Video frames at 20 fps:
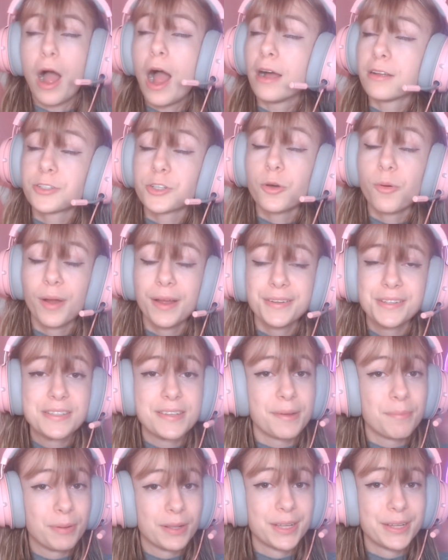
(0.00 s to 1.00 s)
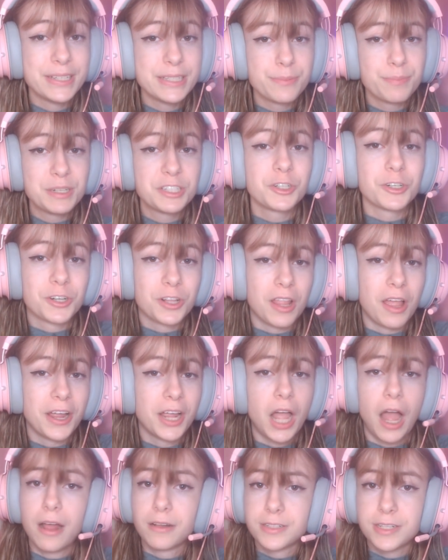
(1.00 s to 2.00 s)
As always, please be sure to
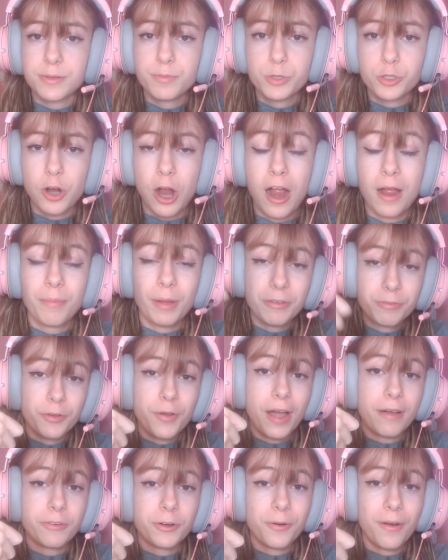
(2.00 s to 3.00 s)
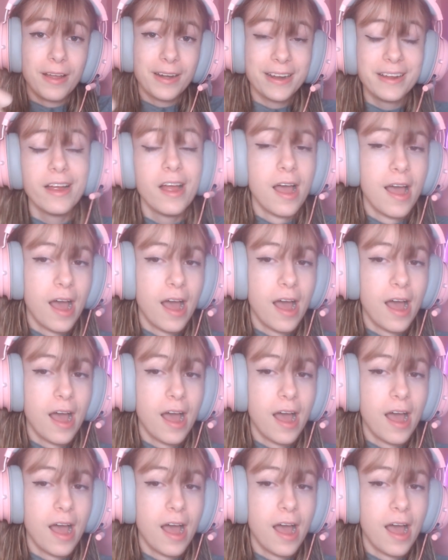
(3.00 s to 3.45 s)
like and subscribe if you haven't already,